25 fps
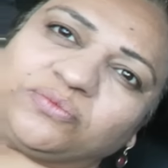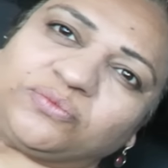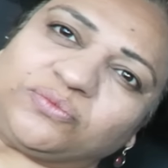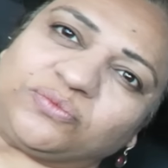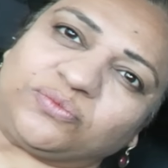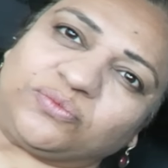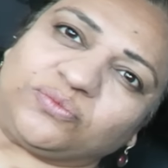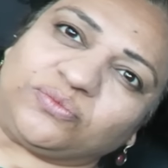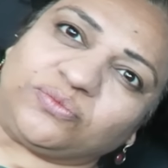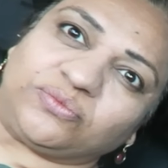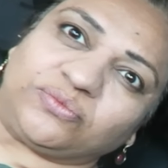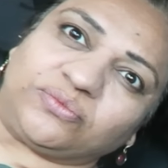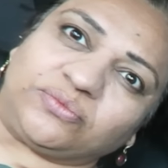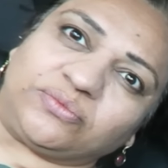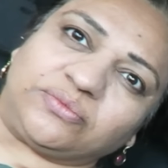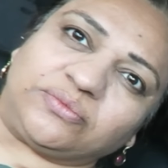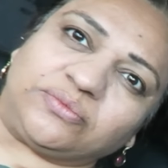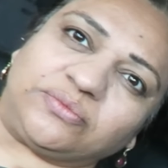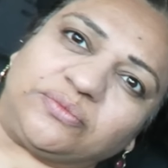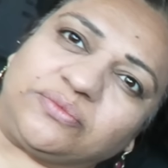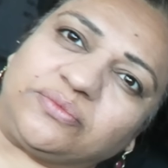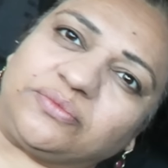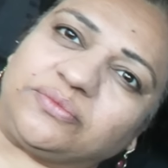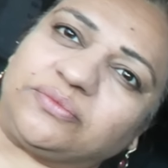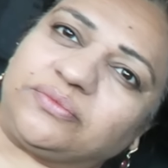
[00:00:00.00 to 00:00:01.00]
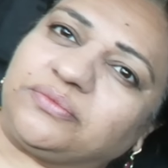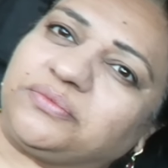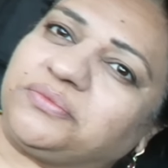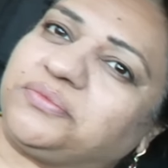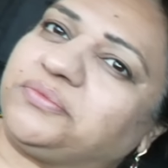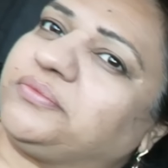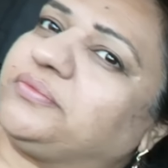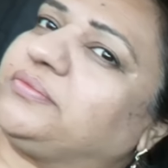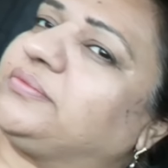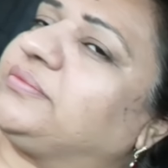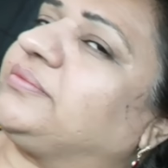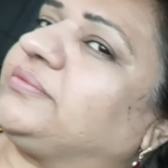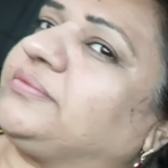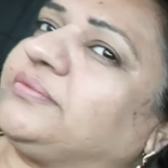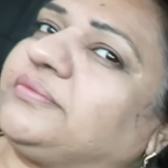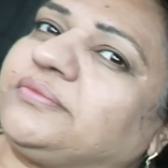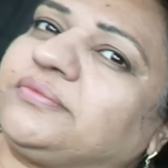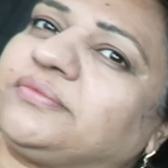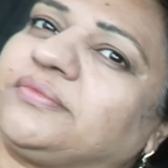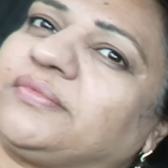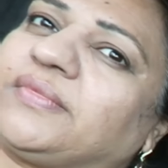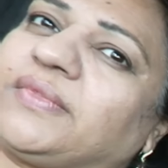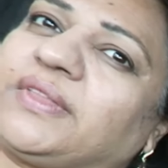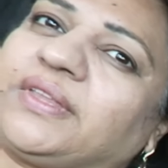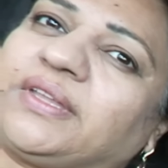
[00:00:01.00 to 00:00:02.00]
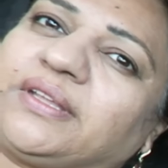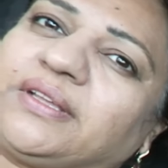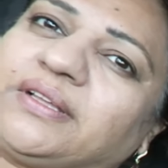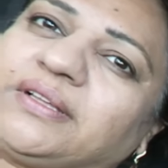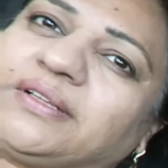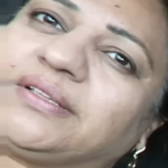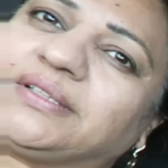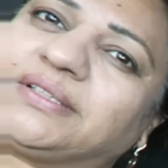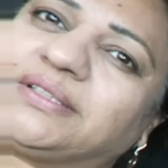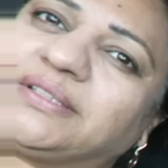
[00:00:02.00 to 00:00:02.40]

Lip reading: The person shown says nothing.